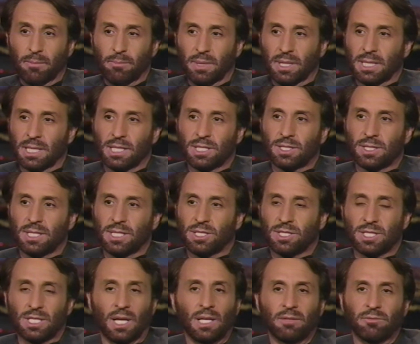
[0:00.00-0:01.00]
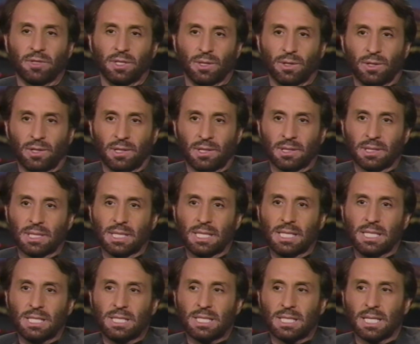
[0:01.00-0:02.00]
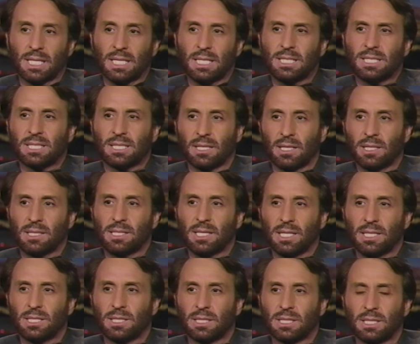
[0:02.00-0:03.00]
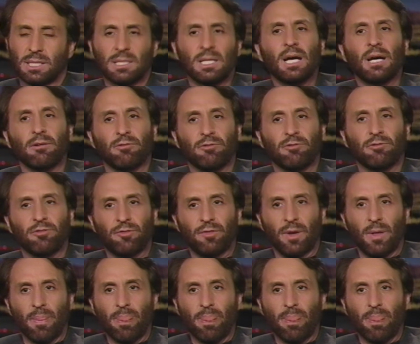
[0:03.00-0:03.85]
because this Sullivan law is, is, is tough.